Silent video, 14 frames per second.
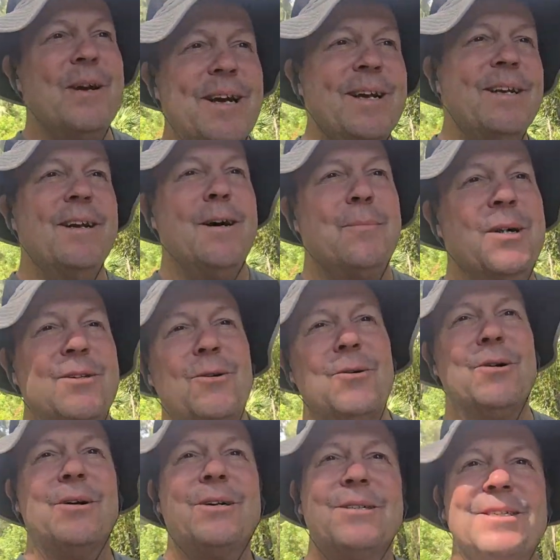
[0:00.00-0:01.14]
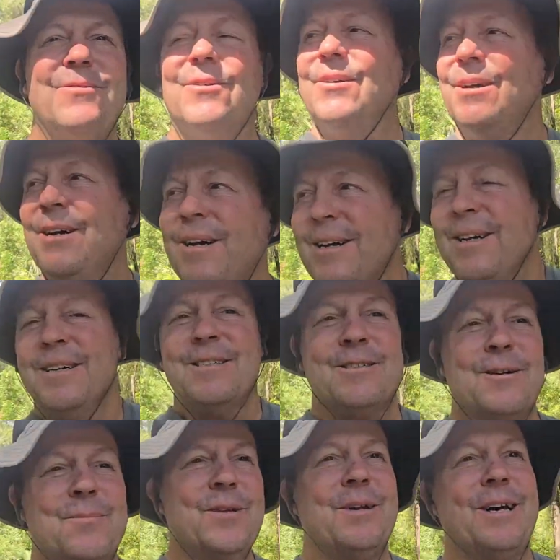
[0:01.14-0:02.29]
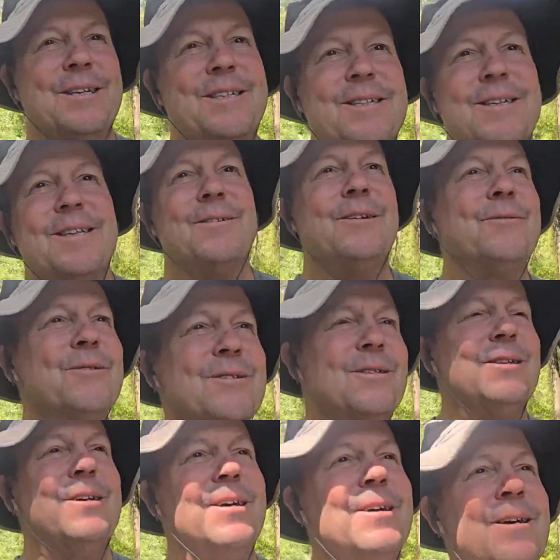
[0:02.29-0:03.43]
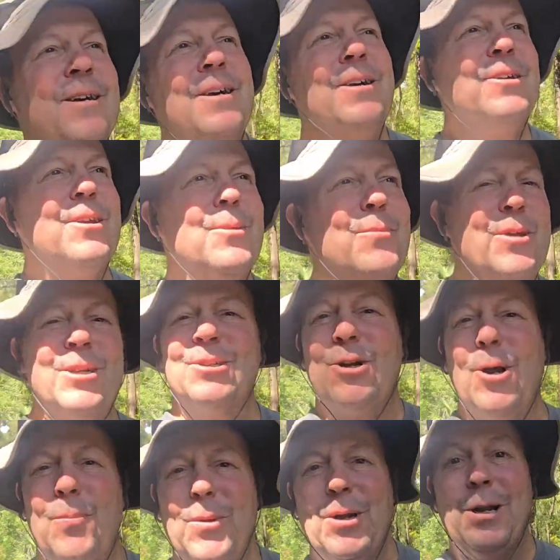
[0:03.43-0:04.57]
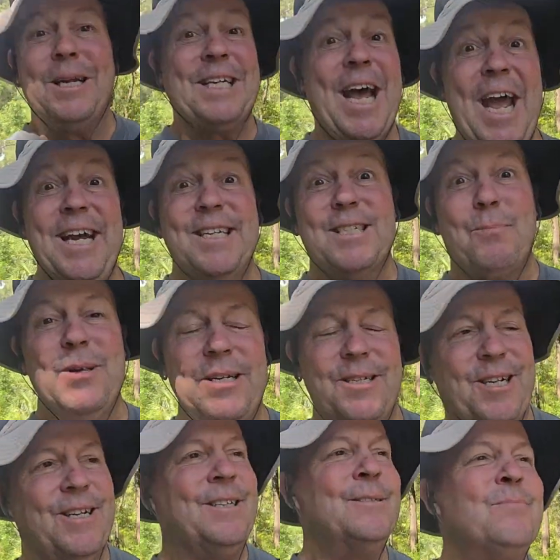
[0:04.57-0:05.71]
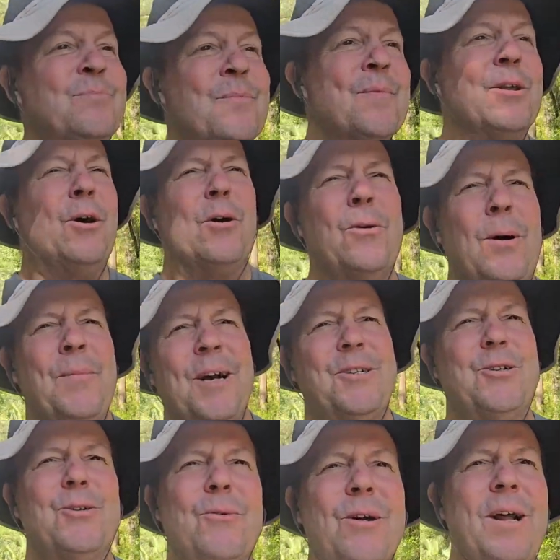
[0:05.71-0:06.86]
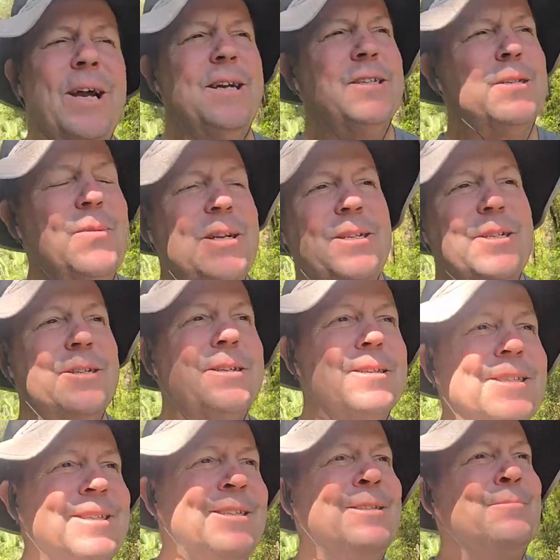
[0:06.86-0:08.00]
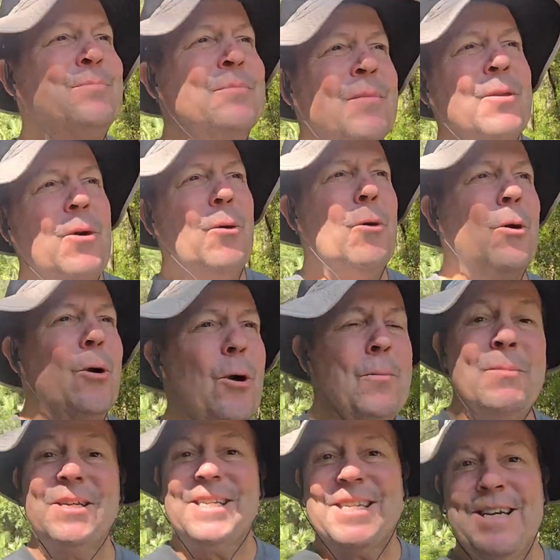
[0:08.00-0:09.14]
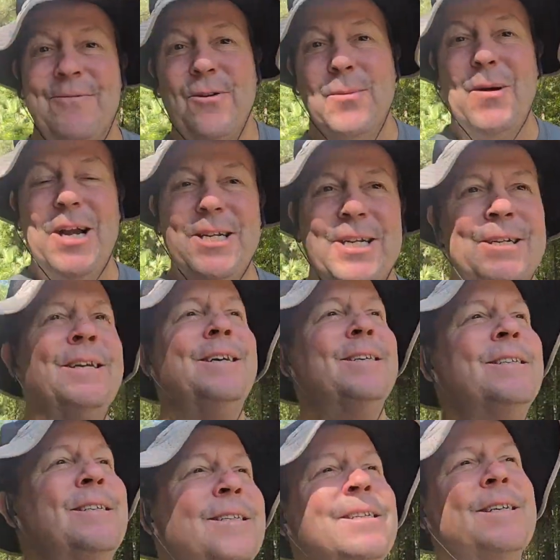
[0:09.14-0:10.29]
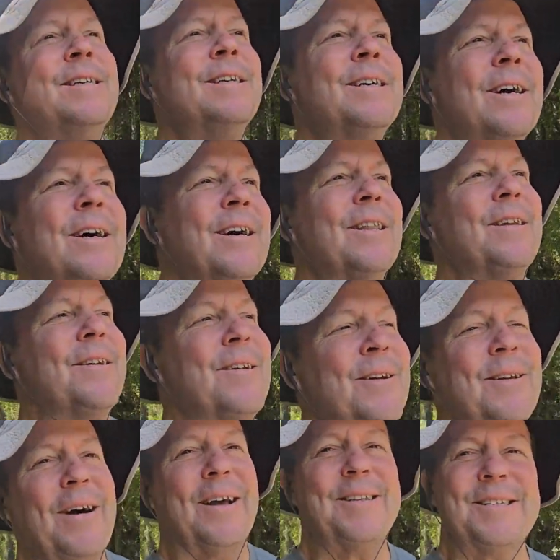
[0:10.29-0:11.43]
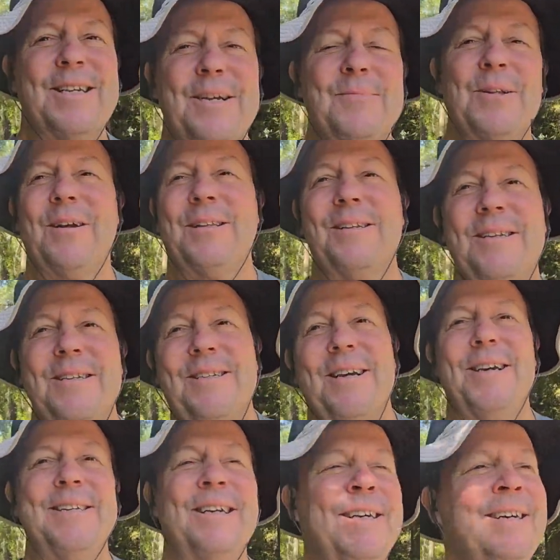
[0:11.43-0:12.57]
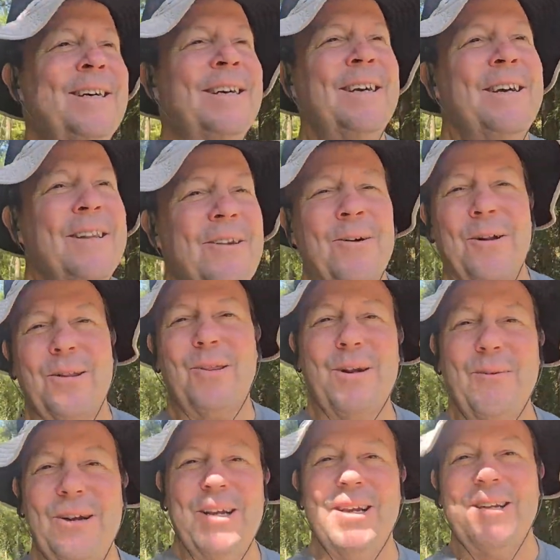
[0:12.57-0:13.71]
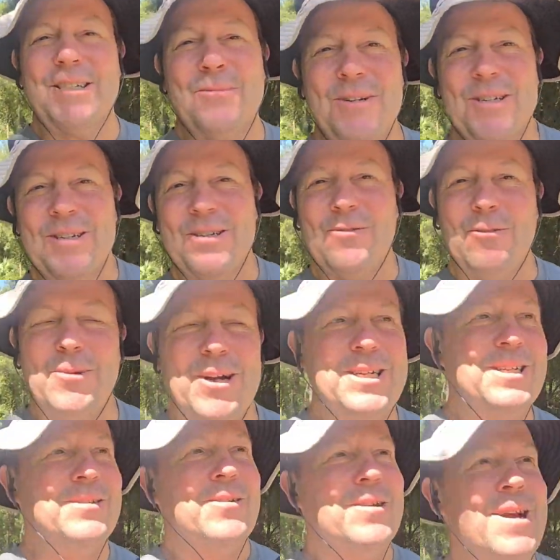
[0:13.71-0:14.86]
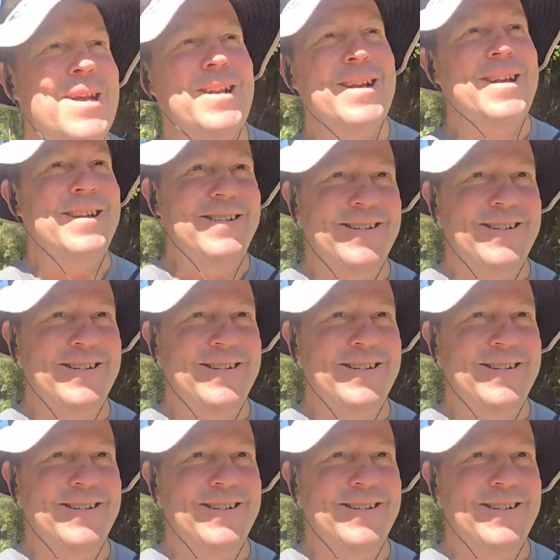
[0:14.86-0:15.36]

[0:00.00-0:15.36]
banging down my door because of something I said that was could be interpreted as hate speech. Although I'm not sure what hate speech is or misinformation. It seems like these days, the only thing we get is misinformation, right?